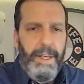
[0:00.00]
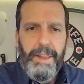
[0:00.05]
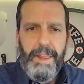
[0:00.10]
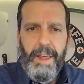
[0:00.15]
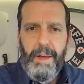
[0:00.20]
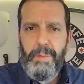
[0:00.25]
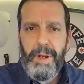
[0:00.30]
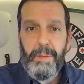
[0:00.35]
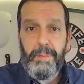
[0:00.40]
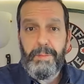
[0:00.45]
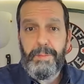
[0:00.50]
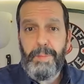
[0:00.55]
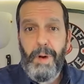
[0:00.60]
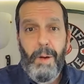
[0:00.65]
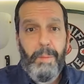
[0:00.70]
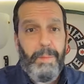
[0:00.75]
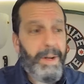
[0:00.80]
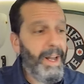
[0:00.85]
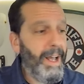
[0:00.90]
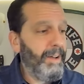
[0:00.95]
they've been
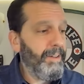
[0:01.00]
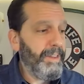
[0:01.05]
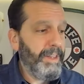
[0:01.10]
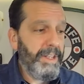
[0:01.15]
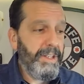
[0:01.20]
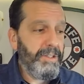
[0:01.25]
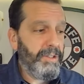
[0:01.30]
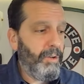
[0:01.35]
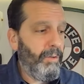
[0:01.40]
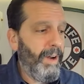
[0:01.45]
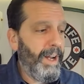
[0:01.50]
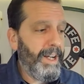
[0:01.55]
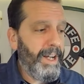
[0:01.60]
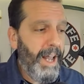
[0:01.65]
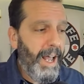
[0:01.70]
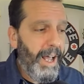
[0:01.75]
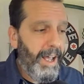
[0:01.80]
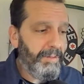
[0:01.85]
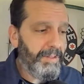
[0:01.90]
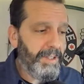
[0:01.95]
pumping out these great
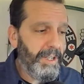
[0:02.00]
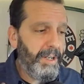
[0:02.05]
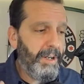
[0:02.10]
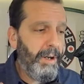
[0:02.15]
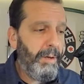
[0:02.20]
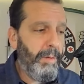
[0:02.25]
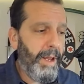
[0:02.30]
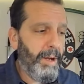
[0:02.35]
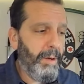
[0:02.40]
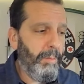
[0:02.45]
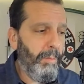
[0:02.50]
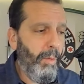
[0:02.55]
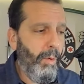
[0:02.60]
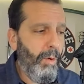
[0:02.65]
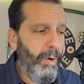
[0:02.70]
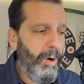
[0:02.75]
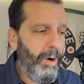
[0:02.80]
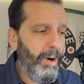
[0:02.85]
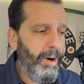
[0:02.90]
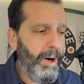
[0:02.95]
knives in a, at a
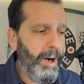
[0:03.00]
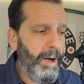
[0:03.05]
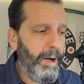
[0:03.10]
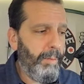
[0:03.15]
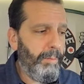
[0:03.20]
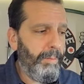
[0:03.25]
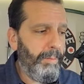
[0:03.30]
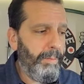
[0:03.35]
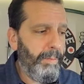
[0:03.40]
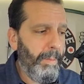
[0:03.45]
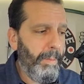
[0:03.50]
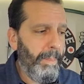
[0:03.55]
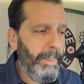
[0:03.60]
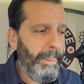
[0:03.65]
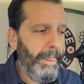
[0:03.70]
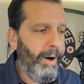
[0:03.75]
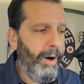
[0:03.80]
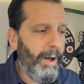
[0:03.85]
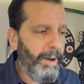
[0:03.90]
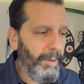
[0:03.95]
more um,
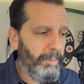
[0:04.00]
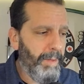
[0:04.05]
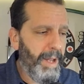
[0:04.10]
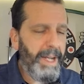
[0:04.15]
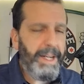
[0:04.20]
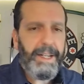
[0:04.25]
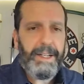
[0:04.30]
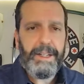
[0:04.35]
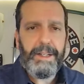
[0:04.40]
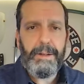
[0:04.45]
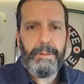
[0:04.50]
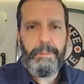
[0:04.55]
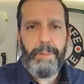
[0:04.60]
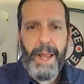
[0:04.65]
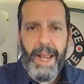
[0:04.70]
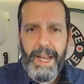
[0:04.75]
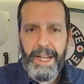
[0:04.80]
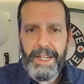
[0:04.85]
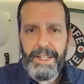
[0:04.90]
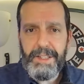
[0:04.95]
automated
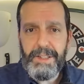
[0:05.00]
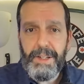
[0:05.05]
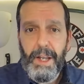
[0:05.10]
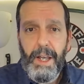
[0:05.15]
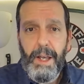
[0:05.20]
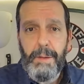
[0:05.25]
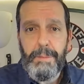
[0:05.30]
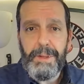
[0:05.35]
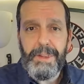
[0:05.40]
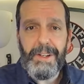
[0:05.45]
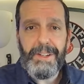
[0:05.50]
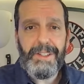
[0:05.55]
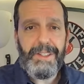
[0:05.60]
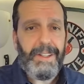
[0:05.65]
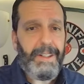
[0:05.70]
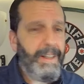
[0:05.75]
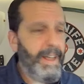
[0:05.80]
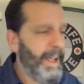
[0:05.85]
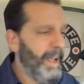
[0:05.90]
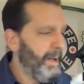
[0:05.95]
pace but they're
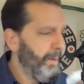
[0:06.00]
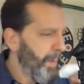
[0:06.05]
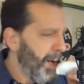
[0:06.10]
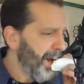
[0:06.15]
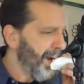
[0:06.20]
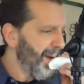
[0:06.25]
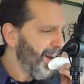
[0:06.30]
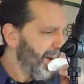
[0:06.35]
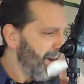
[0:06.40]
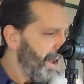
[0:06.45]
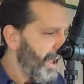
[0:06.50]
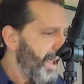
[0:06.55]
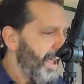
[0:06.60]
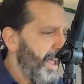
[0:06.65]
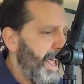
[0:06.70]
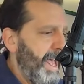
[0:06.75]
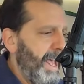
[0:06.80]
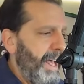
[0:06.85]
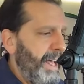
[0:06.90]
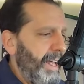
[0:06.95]
still handmade
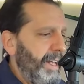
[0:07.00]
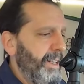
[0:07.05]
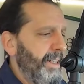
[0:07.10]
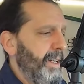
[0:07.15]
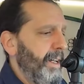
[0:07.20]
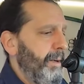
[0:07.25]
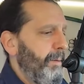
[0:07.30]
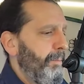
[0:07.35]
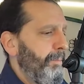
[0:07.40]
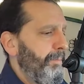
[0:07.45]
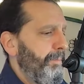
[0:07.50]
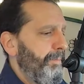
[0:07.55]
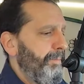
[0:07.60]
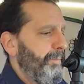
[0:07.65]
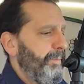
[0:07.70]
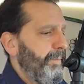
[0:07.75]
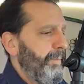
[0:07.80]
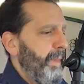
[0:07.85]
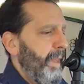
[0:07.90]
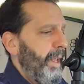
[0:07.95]
and um,
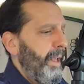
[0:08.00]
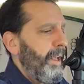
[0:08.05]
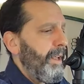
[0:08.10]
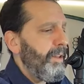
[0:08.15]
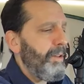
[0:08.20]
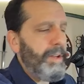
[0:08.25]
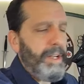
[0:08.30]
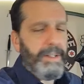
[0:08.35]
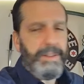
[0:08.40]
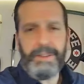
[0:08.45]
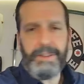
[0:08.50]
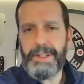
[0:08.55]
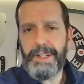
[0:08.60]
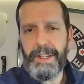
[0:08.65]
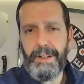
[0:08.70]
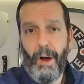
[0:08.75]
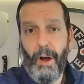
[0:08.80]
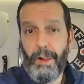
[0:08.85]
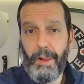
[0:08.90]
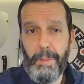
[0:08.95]
you can
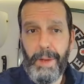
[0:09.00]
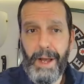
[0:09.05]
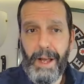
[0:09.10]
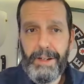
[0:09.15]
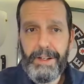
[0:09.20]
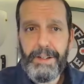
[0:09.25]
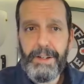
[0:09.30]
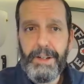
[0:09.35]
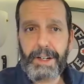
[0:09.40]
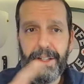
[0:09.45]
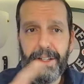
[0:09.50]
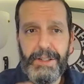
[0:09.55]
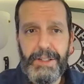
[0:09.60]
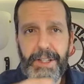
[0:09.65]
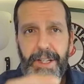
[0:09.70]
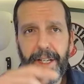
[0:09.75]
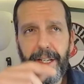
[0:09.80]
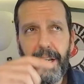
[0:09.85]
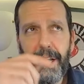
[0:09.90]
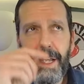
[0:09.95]
see all about it. You can
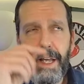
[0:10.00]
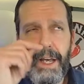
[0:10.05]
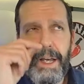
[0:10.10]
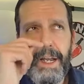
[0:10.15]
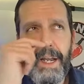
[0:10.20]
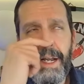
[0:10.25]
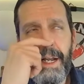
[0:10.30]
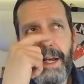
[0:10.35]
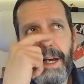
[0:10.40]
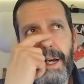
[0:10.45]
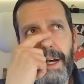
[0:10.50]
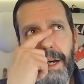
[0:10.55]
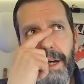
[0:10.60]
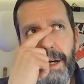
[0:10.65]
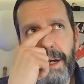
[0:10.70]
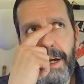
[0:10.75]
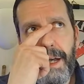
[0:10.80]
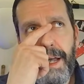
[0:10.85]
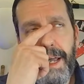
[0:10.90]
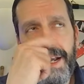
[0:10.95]
see a uh,
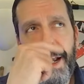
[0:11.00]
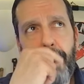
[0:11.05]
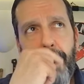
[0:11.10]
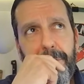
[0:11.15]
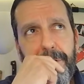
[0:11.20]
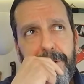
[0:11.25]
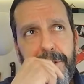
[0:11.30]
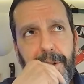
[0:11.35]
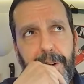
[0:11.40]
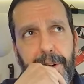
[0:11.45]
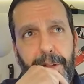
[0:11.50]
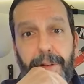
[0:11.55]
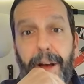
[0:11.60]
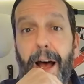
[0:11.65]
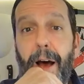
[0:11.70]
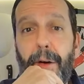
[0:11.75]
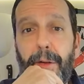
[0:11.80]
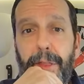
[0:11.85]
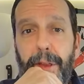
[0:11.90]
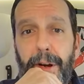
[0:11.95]
an episode of
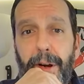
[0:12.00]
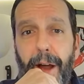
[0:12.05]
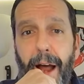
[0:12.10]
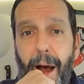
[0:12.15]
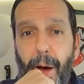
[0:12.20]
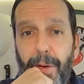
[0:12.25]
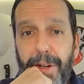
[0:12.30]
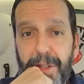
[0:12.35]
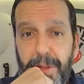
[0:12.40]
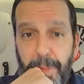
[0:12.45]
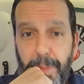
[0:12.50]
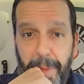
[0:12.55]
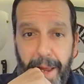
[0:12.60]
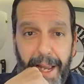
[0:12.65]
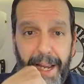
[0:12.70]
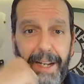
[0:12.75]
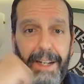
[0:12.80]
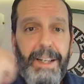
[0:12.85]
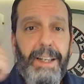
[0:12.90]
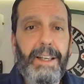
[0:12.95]
how they're how it's
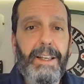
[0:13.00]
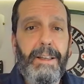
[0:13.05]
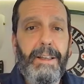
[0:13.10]
made,